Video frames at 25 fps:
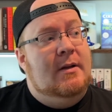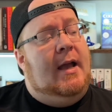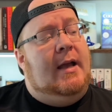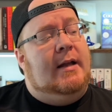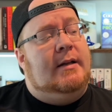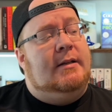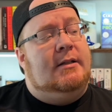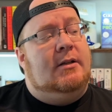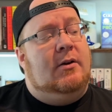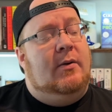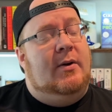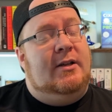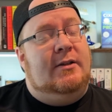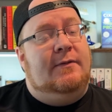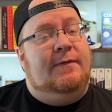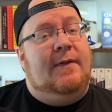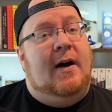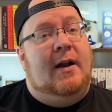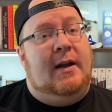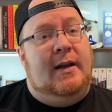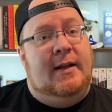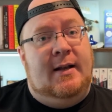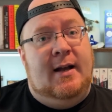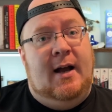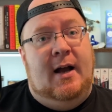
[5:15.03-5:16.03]
and so he's
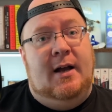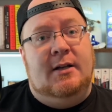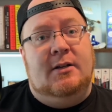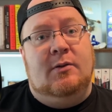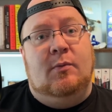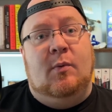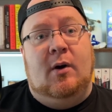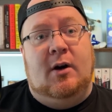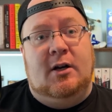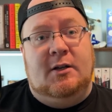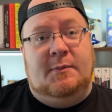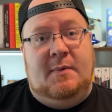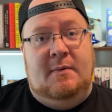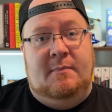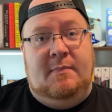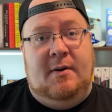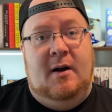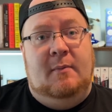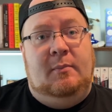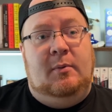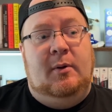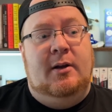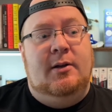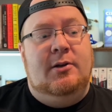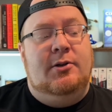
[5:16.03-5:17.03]
finally gotten to where it's been
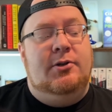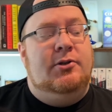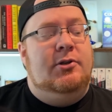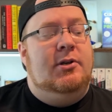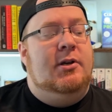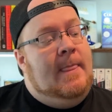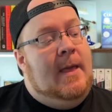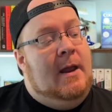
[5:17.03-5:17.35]
published.